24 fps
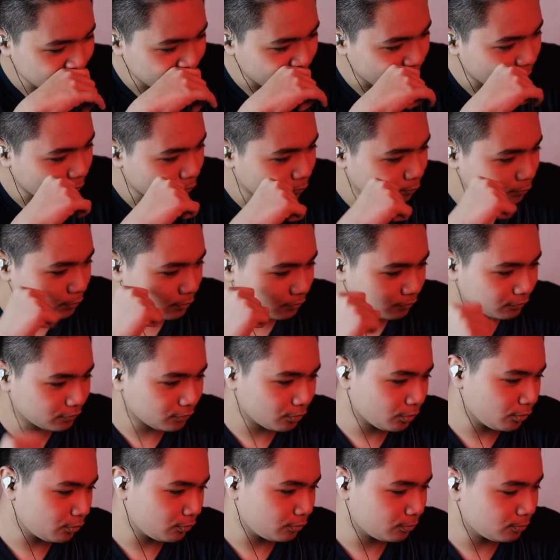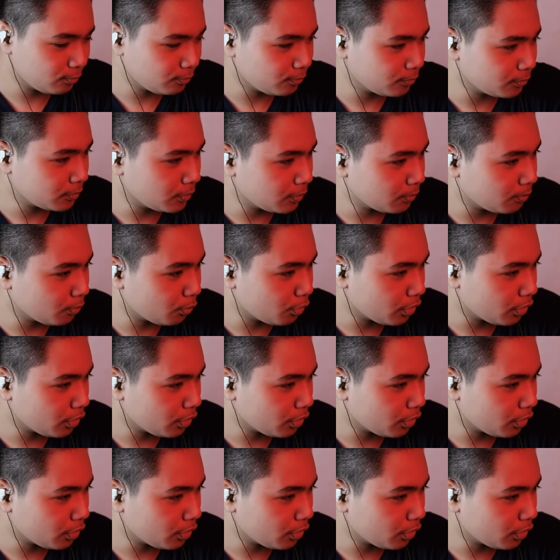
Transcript: going with the flow for them